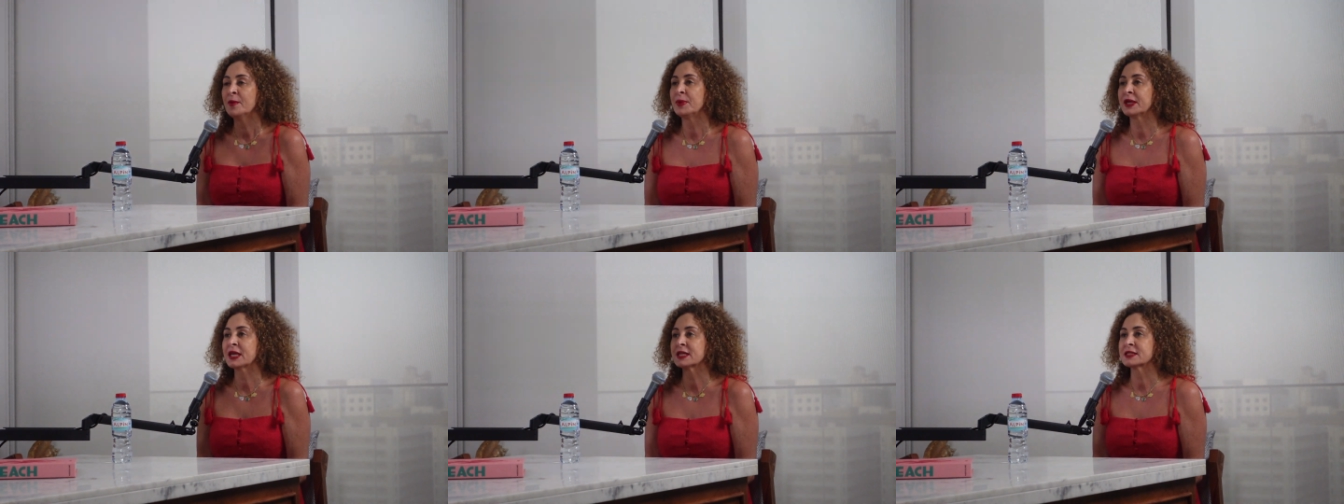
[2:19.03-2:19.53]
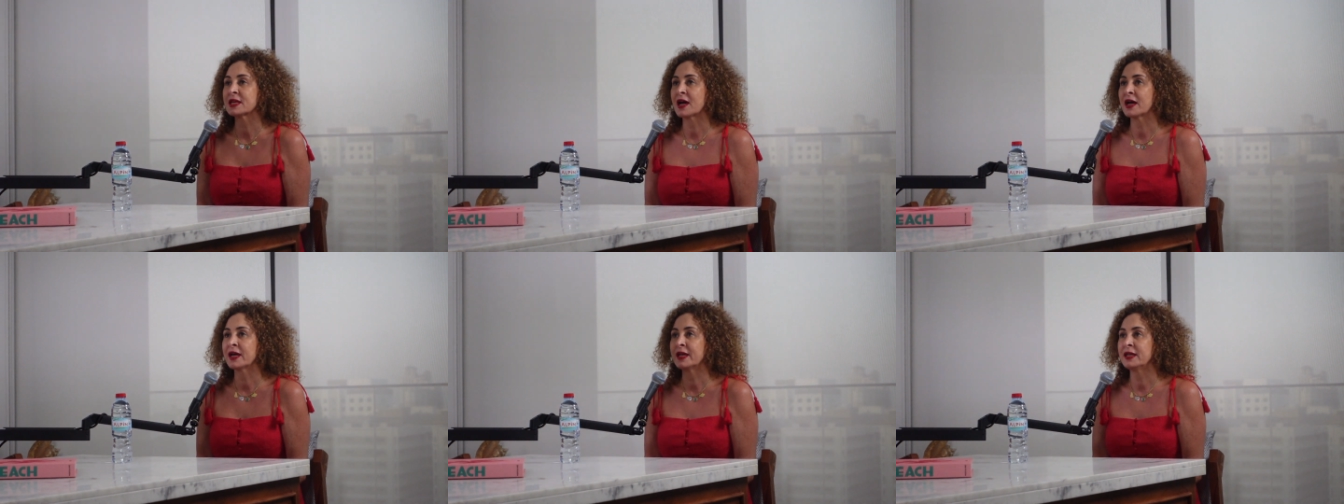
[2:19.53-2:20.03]
because
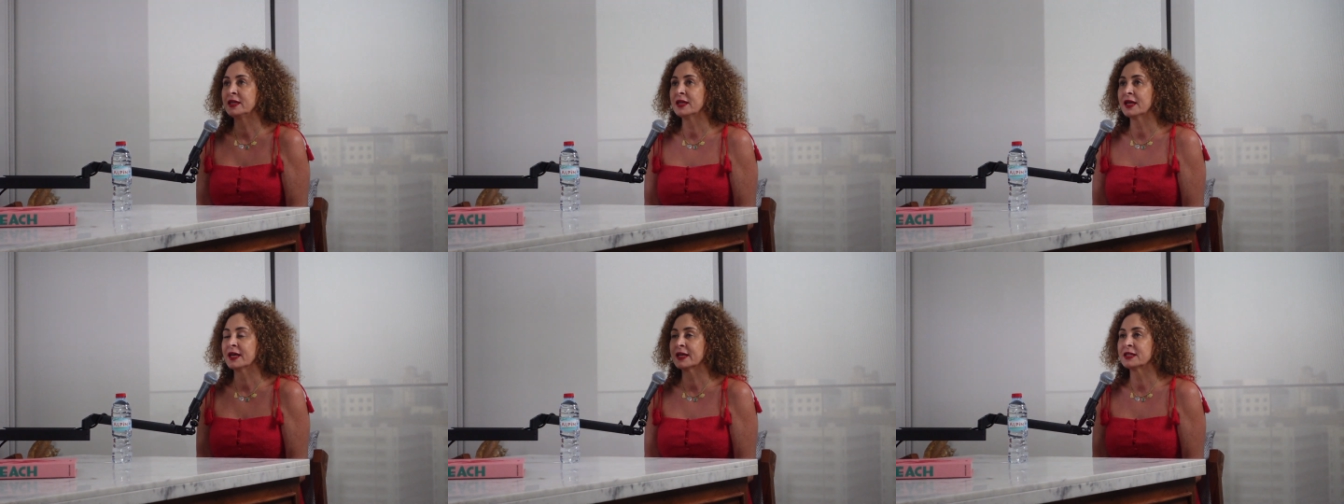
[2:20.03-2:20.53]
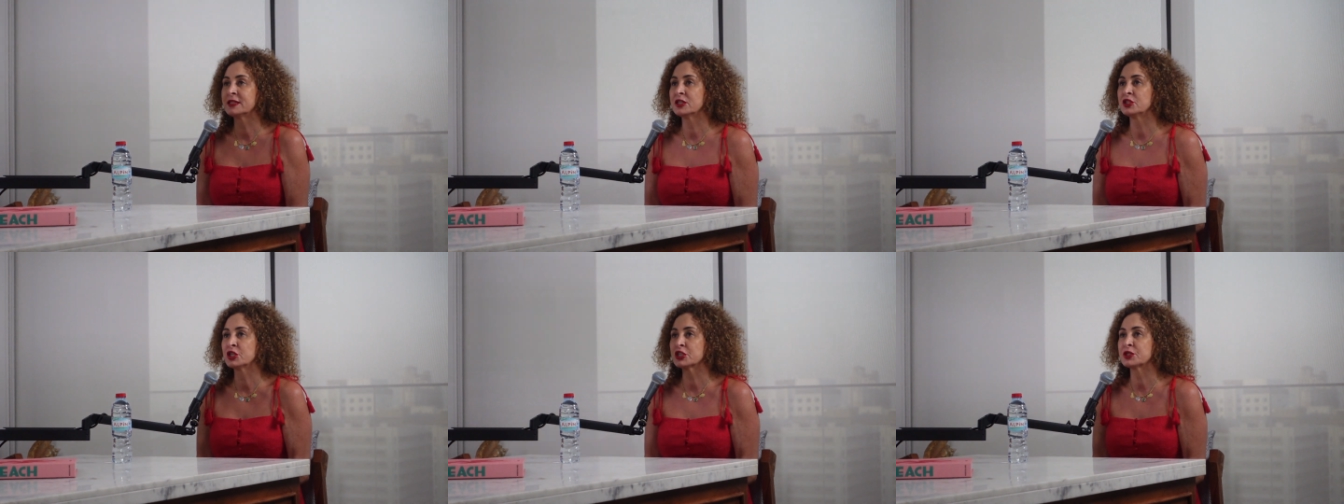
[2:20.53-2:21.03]
I had
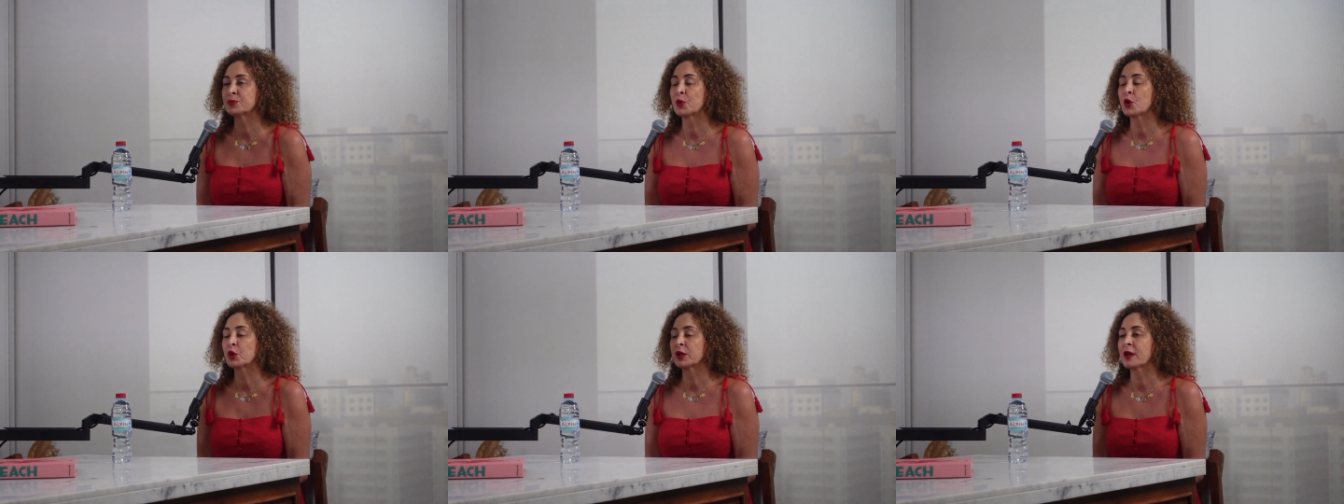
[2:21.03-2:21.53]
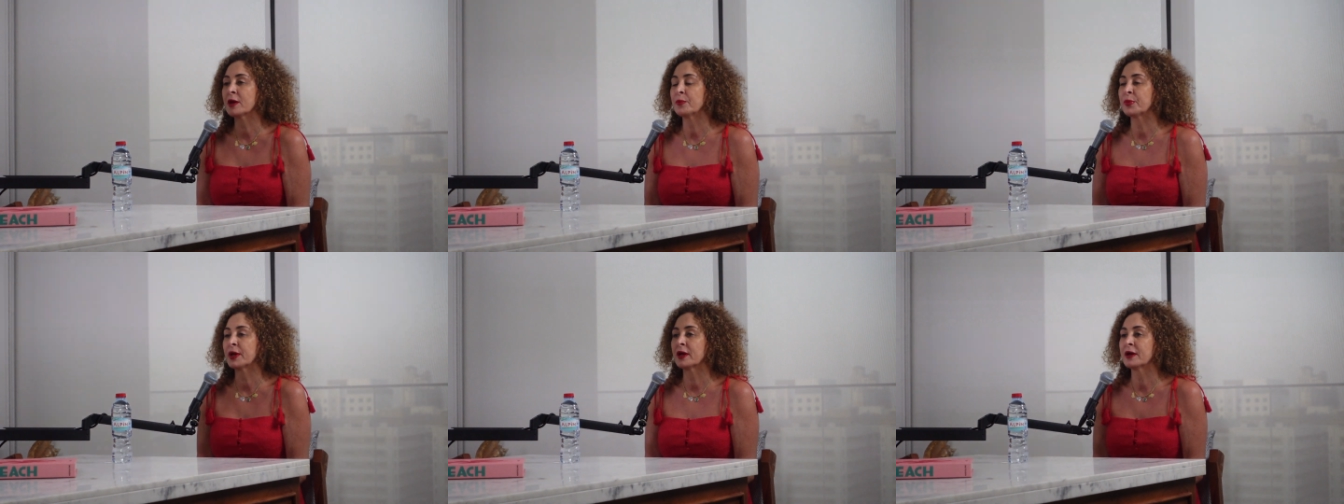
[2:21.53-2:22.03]
just broken
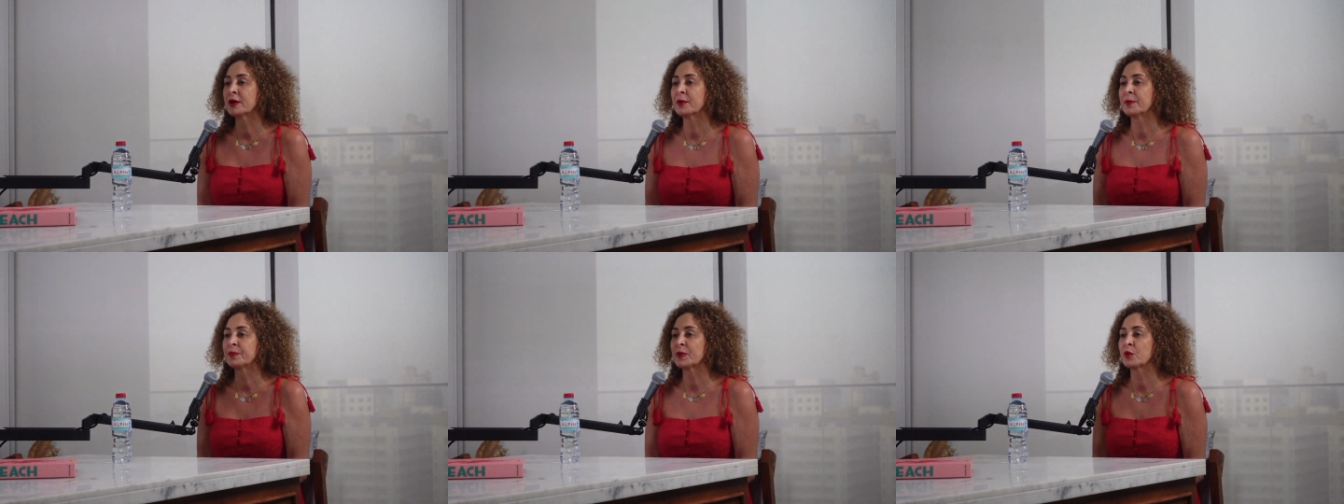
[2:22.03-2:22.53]
up um,